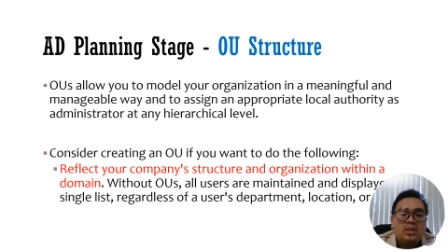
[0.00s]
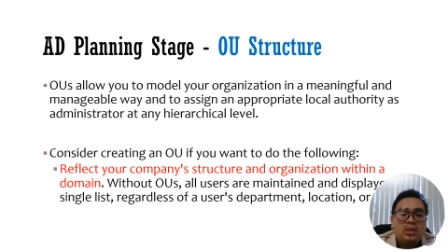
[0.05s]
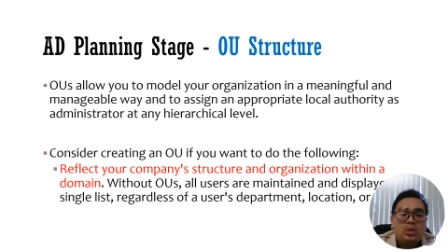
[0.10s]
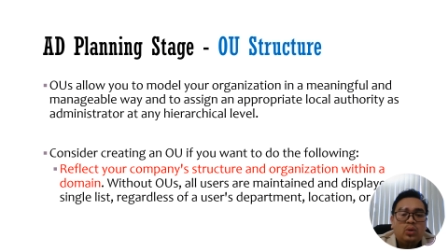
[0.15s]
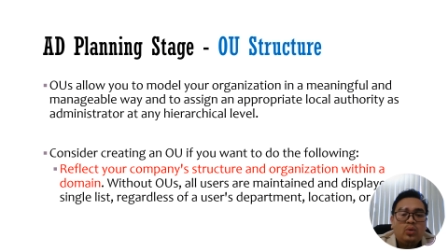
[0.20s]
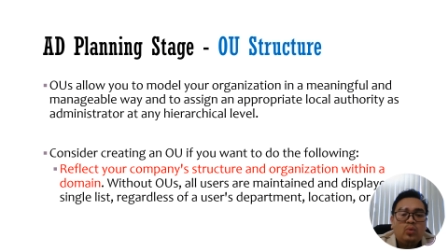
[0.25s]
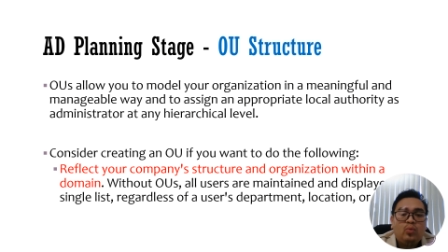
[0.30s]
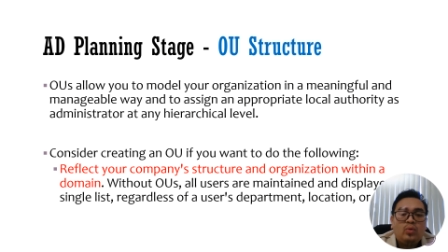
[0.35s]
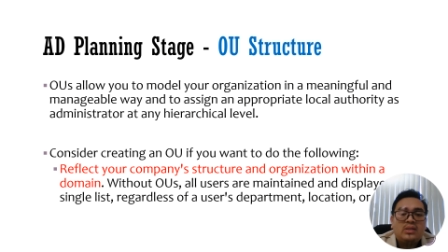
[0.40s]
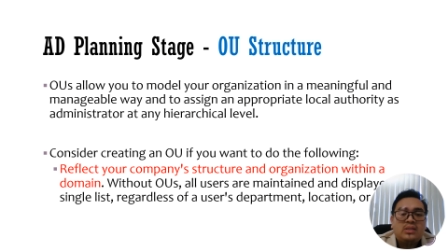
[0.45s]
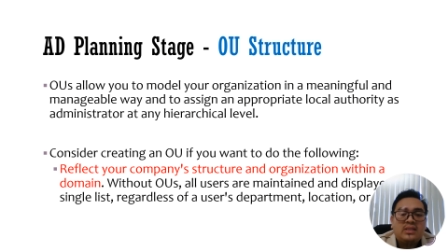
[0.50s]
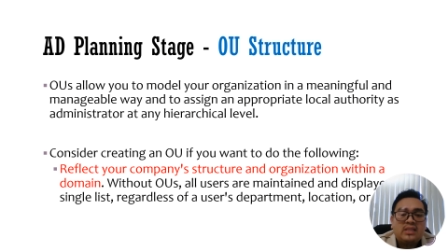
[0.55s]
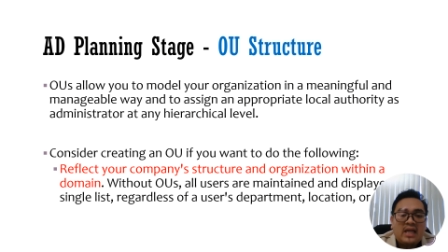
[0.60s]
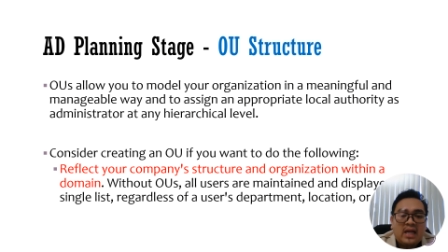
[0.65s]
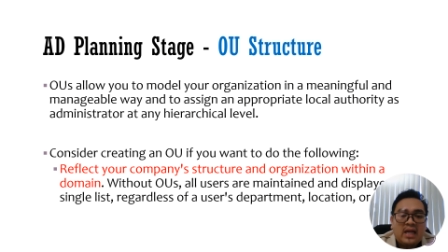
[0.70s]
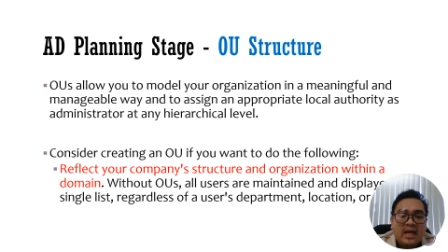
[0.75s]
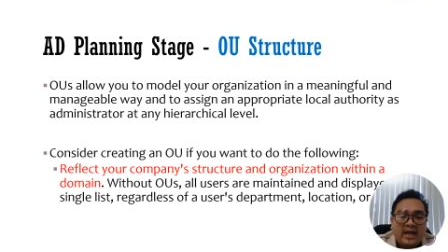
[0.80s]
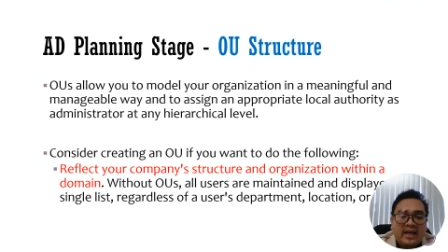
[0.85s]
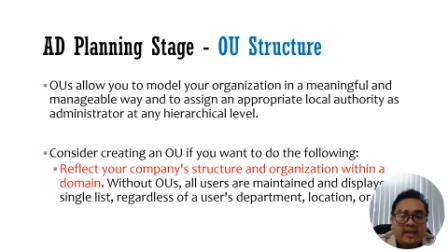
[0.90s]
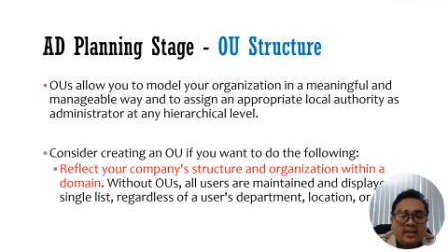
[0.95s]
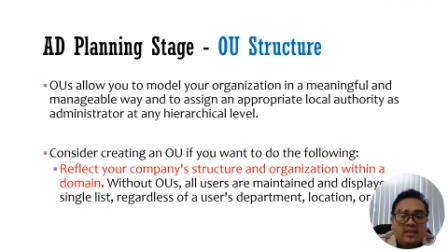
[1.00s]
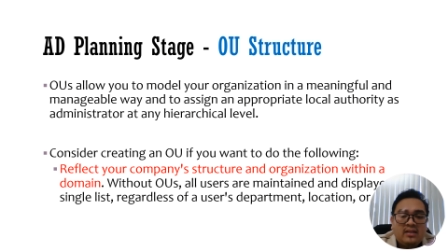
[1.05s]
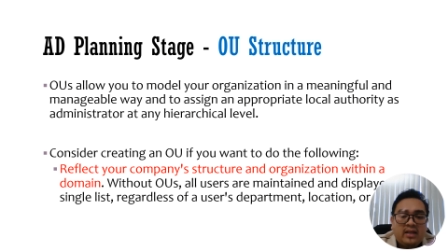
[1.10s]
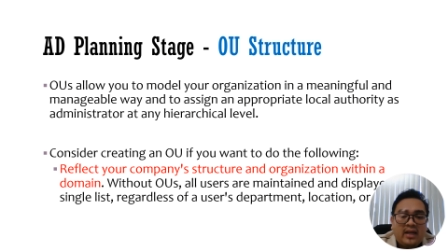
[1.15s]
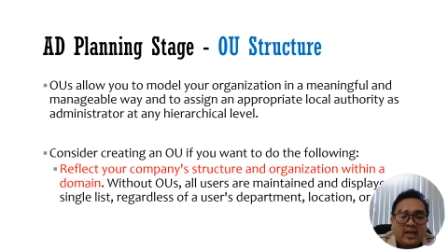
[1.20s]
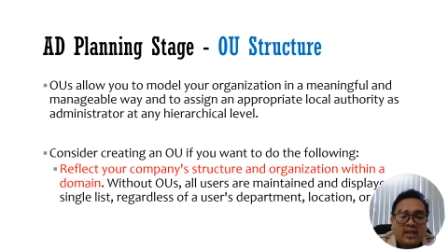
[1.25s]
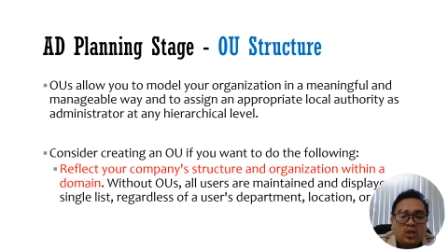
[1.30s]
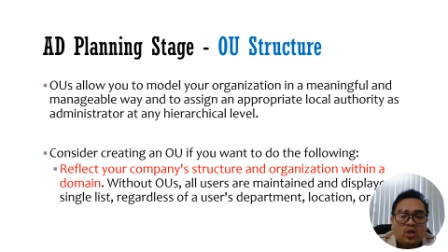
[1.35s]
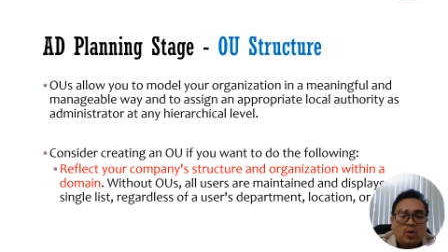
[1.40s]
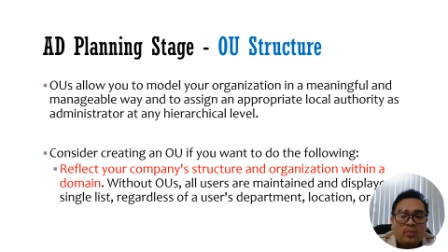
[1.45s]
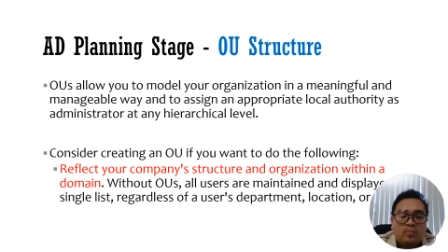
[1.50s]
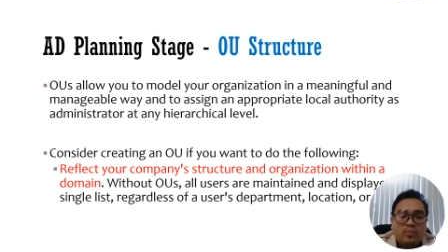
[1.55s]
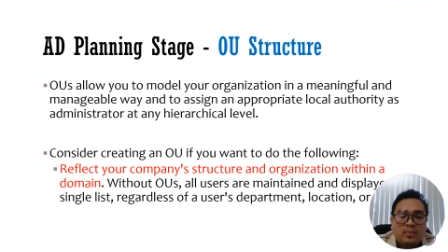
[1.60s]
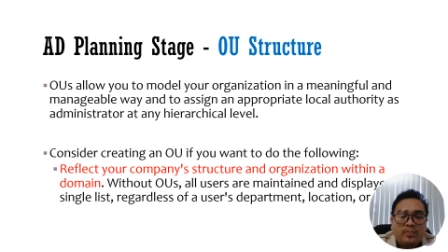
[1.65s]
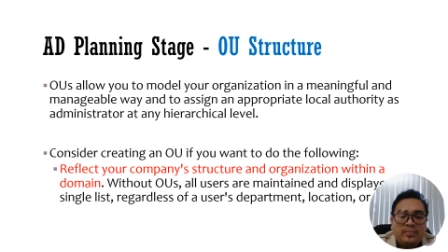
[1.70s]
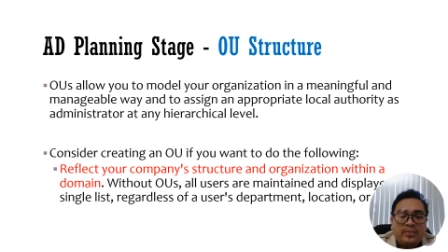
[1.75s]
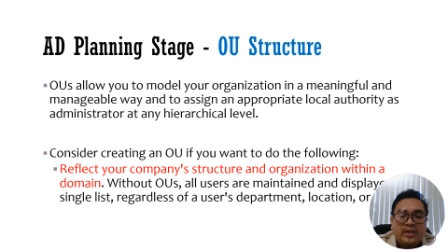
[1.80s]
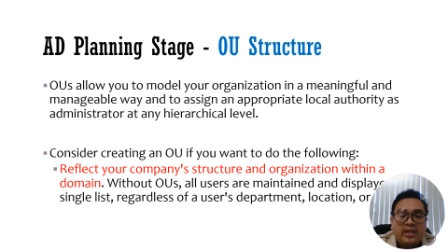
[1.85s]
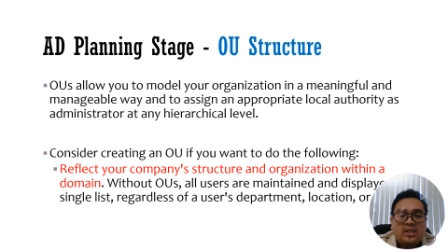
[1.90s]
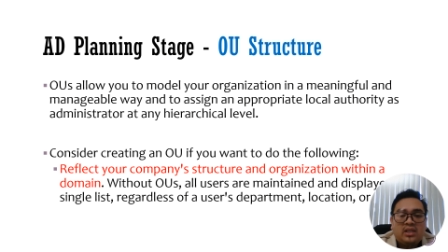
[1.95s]
to assign an
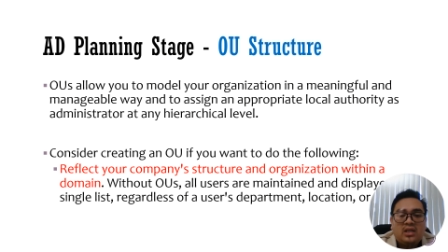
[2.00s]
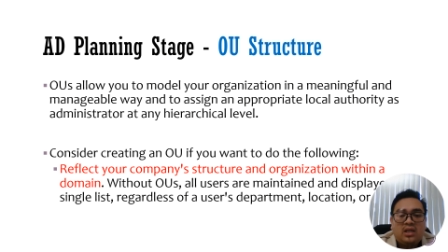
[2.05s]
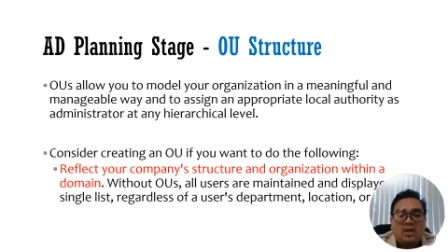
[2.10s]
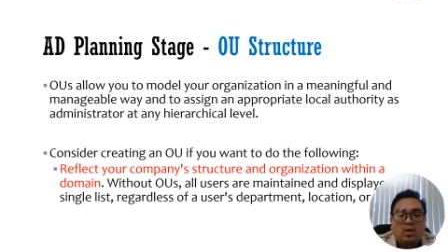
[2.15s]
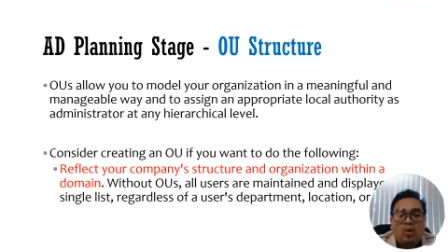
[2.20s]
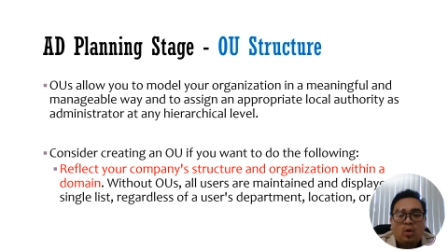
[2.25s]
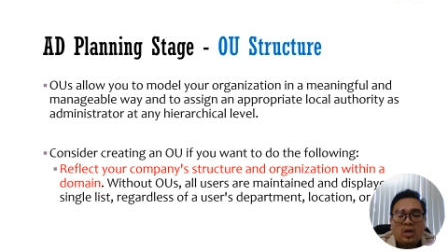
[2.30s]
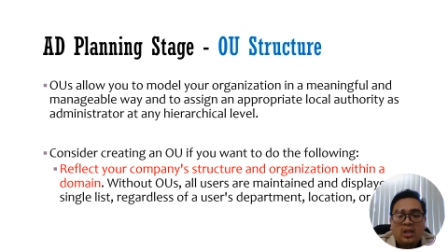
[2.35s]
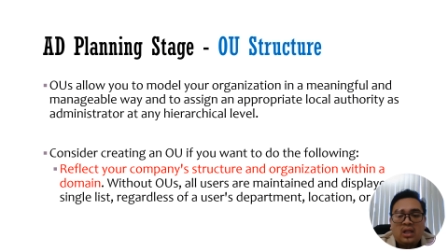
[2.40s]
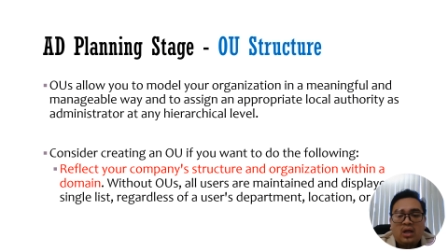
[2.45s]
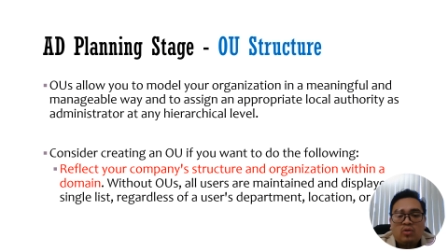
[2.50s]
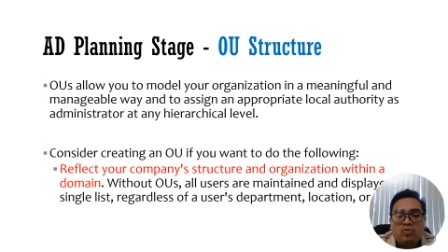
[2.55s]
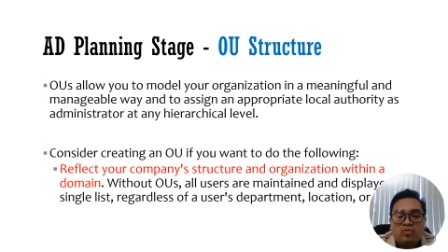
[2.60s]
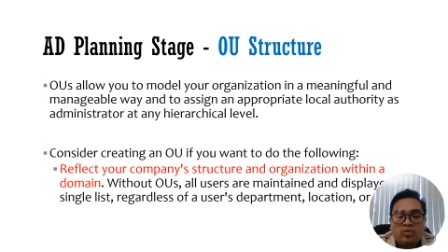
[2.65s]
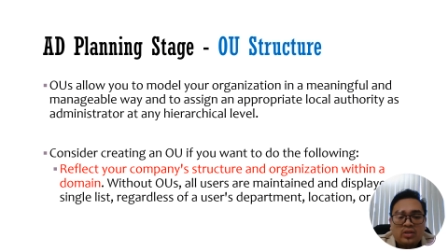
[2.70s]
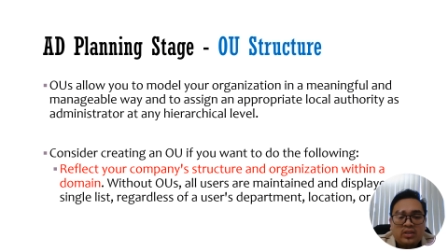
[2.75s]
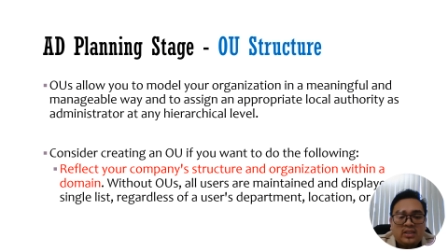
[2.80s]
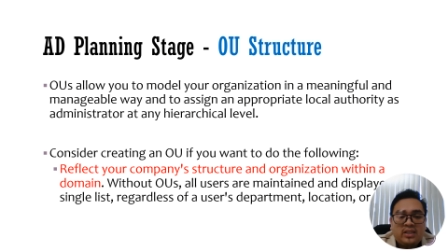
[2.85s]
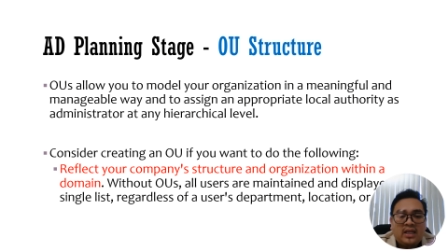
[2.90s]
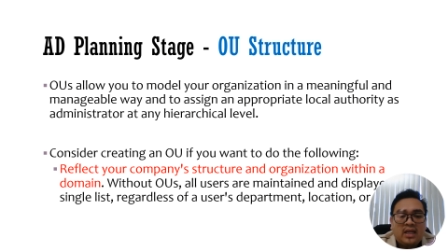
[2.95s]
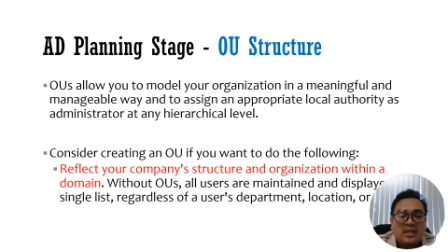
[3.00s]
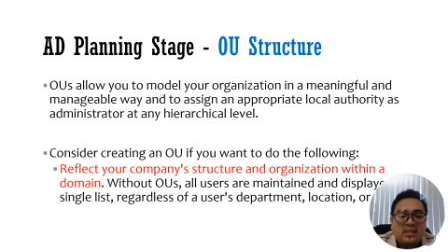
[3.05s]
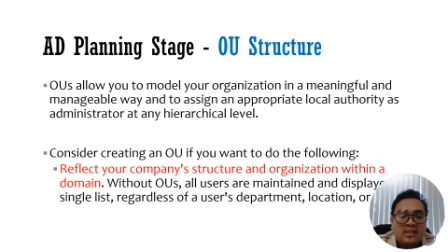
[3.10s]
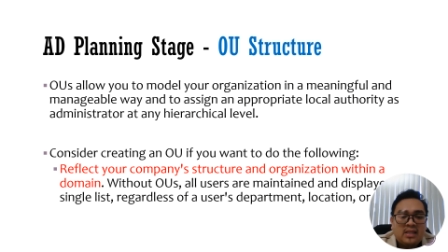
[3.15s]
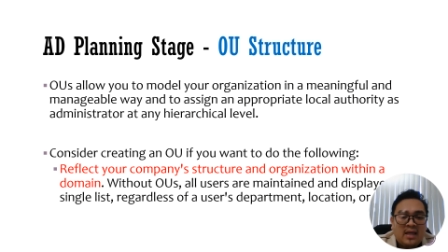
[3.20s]
appropriate local authority as